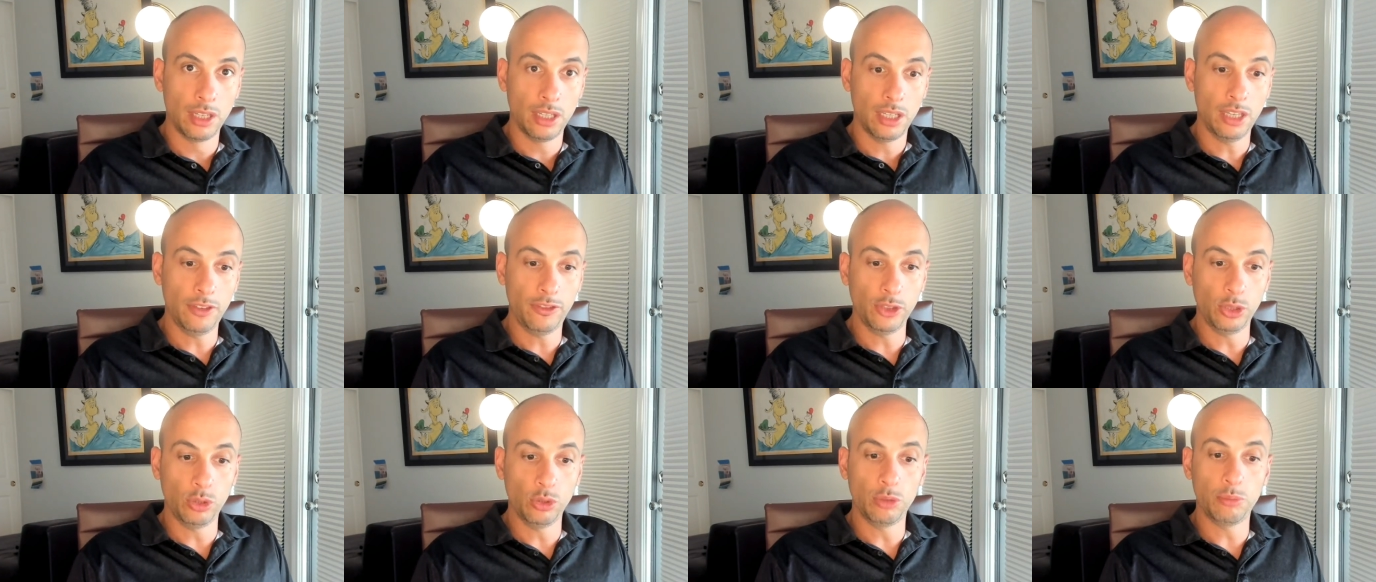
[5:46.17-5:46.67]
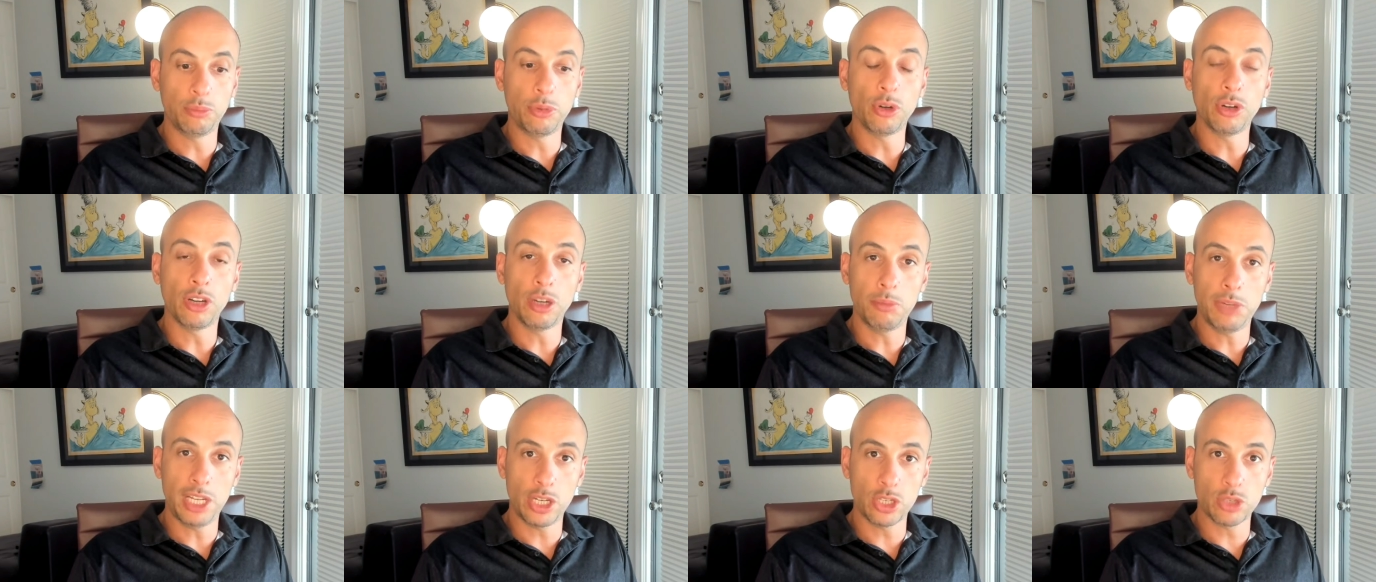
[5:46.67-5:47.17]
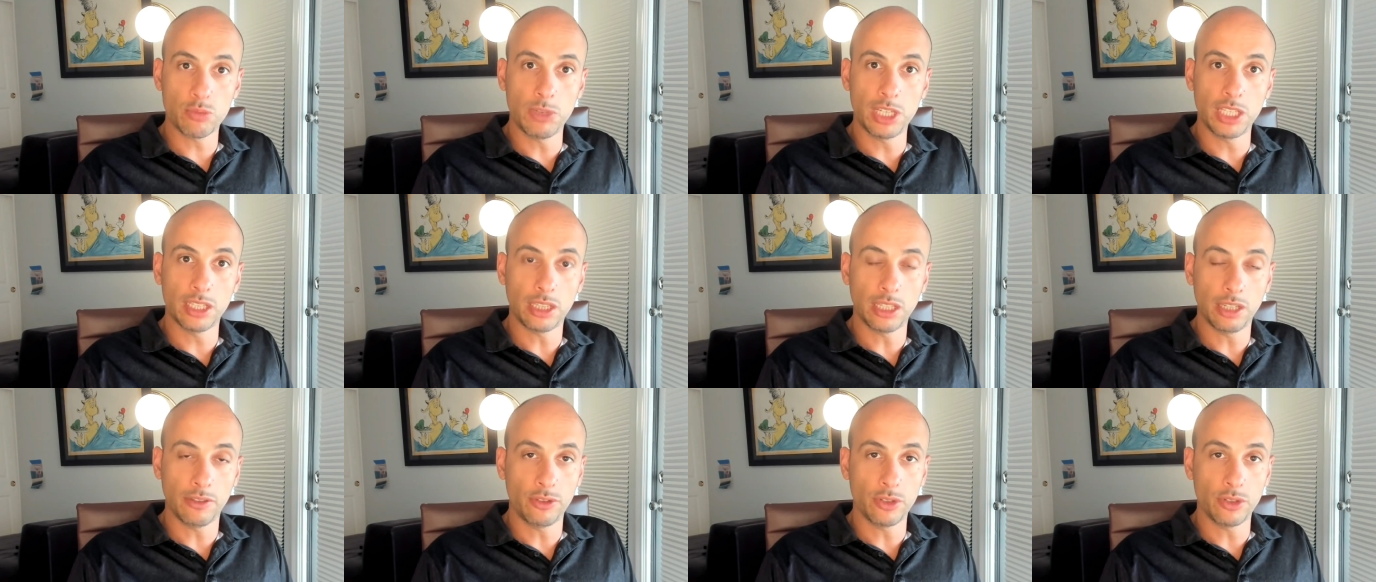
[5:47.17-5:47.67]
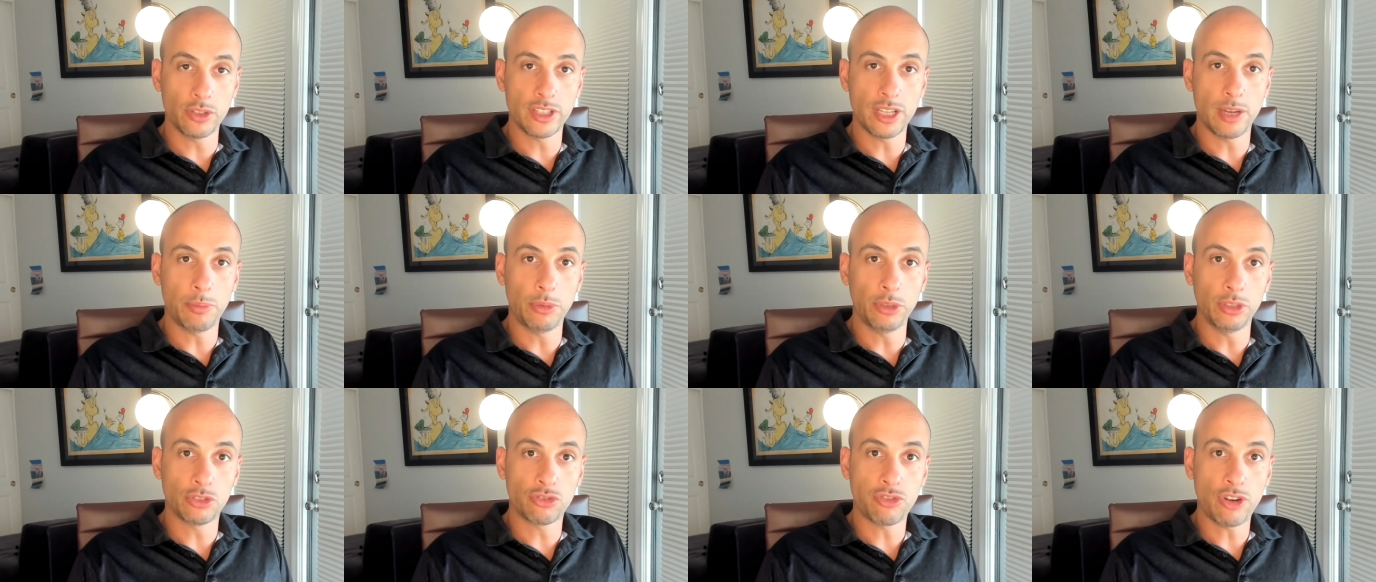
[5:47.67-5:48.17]
If you're doing program management, like for
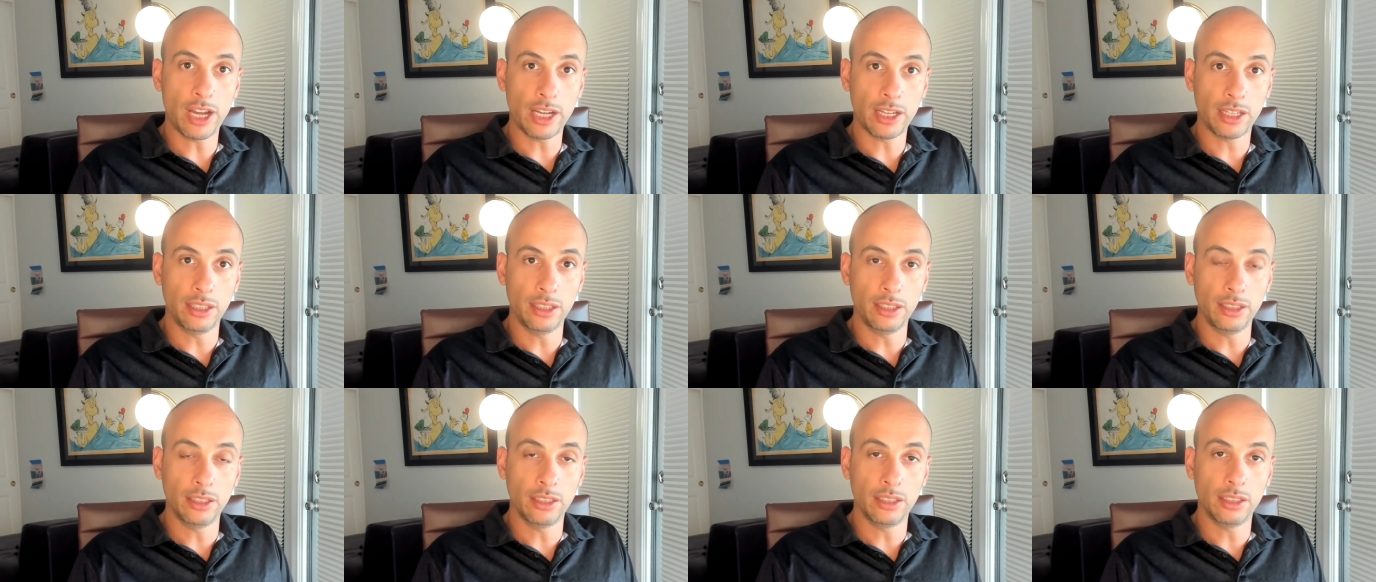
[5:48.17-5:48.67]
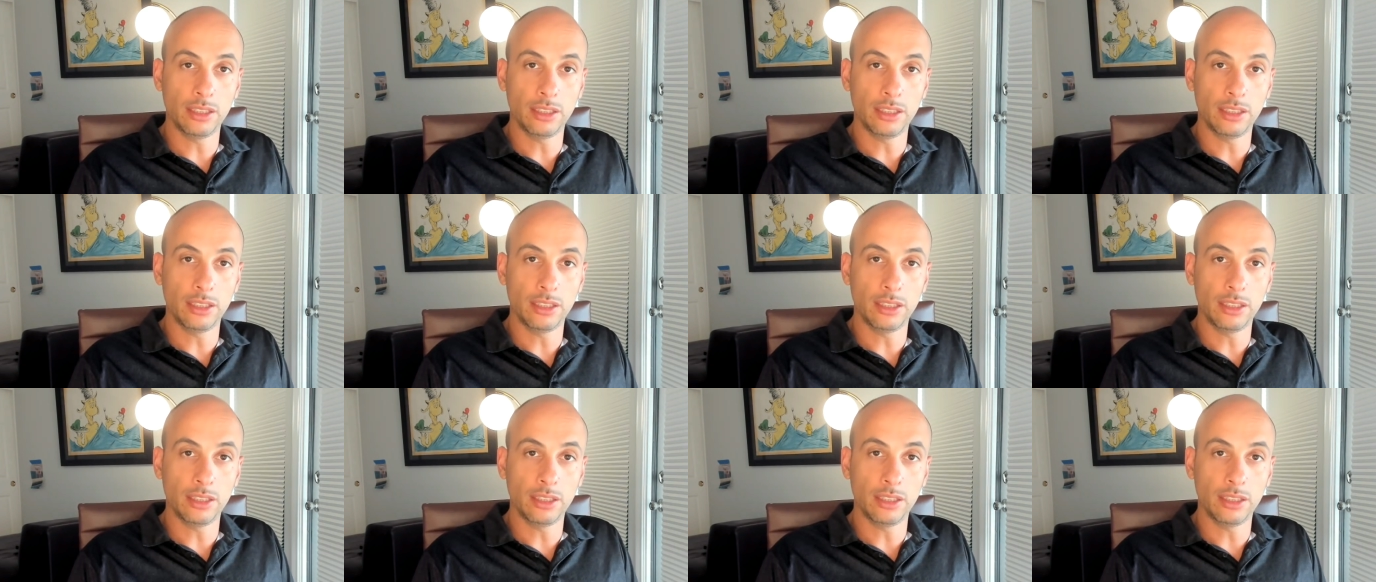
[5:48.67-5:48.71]
example, tracking